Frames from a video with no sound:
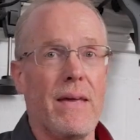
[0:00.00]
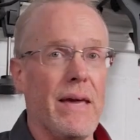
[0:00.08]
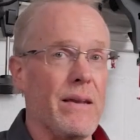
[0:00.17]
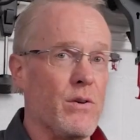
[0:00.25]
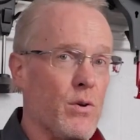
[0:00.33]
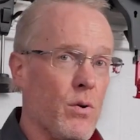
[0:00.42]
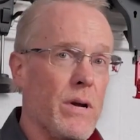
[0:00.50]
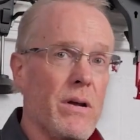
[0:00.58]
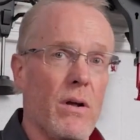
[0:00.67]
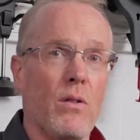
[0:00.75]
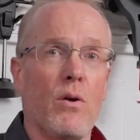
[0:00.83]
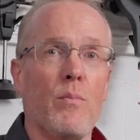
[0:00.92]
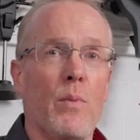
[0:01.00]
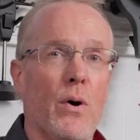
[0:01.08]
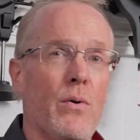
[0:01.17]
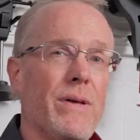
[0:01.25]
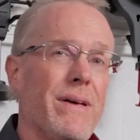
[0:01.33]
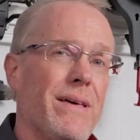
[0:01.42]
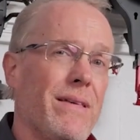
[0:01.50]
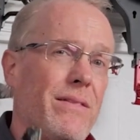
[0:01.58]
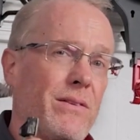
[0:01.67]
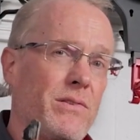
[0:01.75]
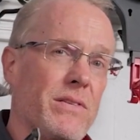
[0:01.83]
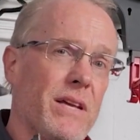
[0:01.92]
And during alert mode,
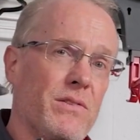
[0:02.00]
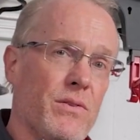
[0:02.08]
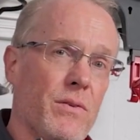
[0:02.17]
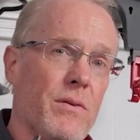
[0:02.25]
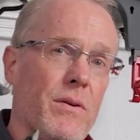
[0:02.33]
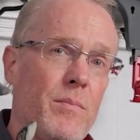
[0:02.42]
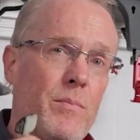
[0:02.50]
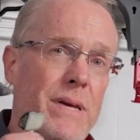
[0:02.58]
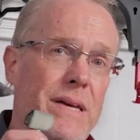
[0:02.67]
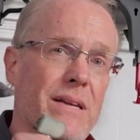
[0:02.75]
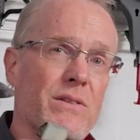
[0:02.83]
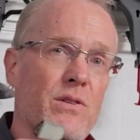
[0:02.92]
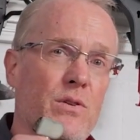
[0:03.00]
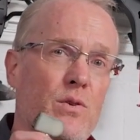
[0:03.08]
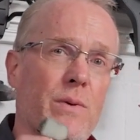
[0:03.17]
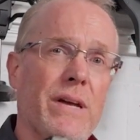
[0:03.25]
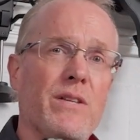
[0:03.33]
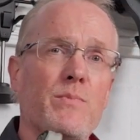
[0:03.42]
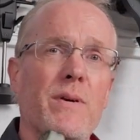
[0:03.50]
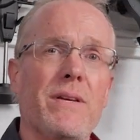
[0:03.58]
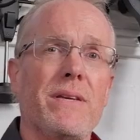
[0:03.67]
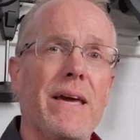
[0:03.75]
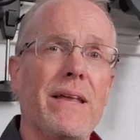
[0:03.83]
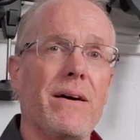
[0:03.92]
the sensor begins to
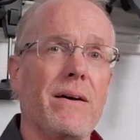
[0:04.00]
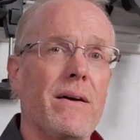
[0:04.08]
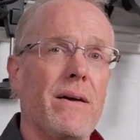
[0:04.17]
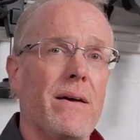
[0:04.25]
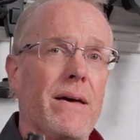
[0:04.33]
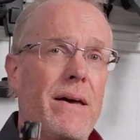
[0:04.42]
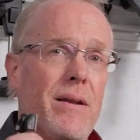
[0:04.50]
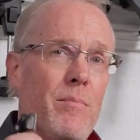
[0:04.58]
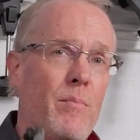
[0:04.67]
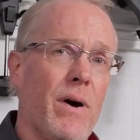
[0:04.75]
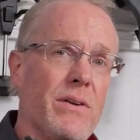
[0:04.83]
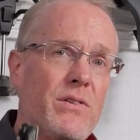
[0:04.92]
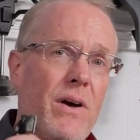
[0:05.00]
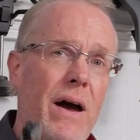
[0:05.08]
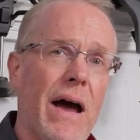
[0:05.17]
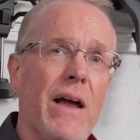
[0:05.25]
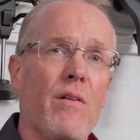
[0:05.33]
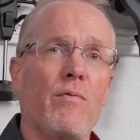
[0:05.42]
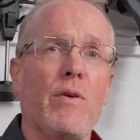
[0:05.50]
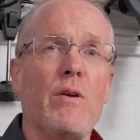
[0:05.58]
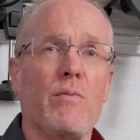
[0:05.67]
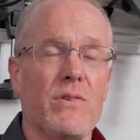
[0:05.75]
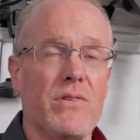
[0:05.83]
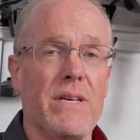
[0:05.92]
transmit data at a much higher
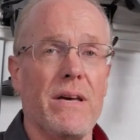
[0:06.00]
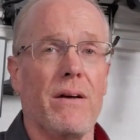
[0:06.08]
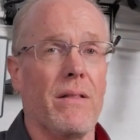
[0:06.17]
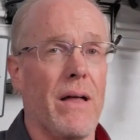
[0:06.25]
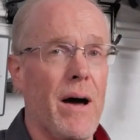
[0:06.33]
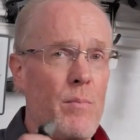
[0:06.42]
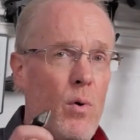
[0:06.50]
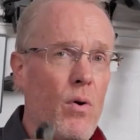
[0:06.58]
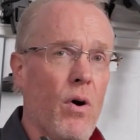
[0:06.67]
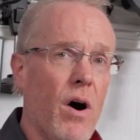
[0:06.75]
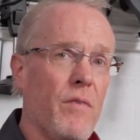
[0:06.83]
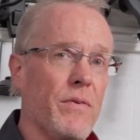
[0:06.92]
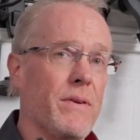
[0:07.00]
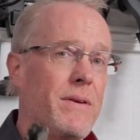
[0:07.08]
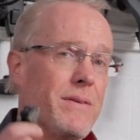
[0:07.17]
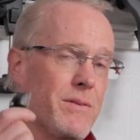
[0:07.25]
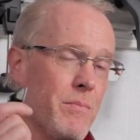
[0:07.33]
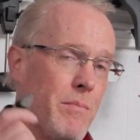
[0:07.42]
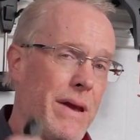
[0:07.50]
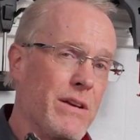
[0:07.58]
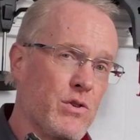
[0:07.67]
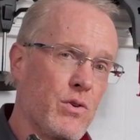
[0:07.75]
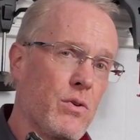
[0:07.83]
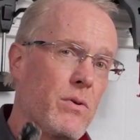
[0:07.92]
frequency, a lot more often, to
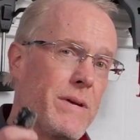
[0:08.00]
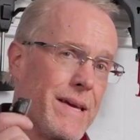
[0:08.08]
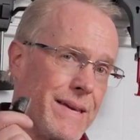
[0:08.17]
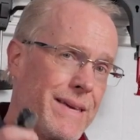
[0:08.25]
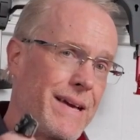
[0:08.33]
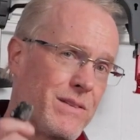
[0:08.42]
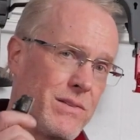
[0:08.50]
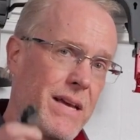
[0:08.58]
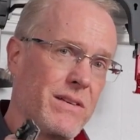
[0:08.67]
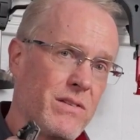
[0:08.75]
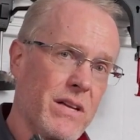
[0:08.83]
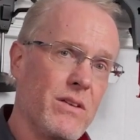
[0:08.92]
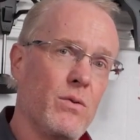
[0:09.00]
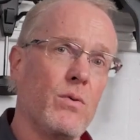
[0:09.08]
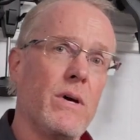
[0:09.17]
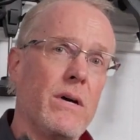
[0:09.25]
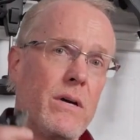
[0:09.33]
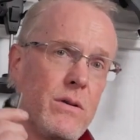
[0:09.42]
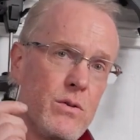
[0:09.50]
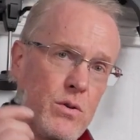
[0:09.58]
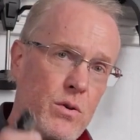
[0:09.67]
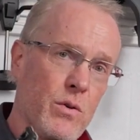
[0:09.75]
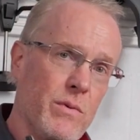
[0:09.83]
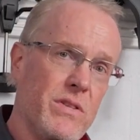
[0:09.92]
make sure it gets that signal
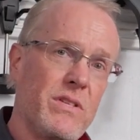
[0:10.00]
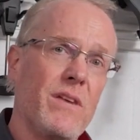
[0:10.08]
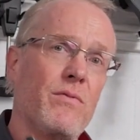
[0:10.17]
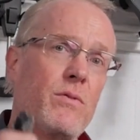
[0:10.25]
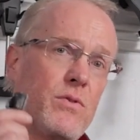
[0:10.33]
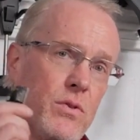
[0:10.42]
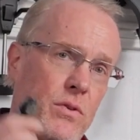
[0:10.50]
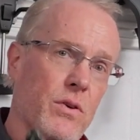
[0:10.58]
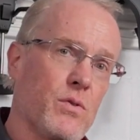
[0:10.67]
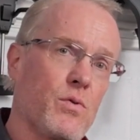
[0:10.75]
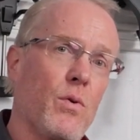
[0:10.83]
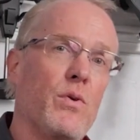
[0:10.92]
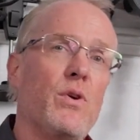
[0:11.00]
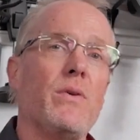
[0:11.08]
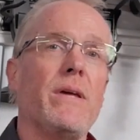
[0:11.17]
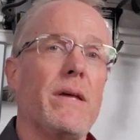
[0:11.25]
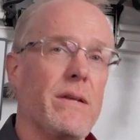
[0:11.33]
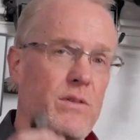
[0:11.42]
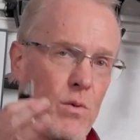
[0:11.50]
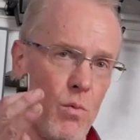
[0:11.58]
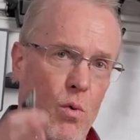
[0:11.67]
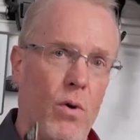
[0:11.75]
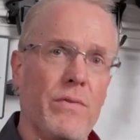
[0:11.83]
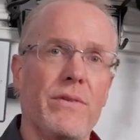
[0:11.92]
to the receiver, to the control unit, to
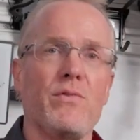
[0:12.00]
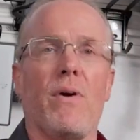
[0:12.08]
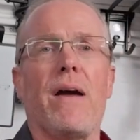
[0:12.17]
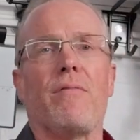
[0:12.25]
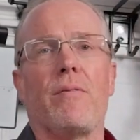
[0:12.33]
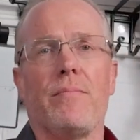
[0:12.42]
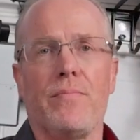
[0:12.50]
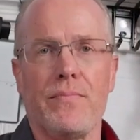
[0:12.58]
warn the driver.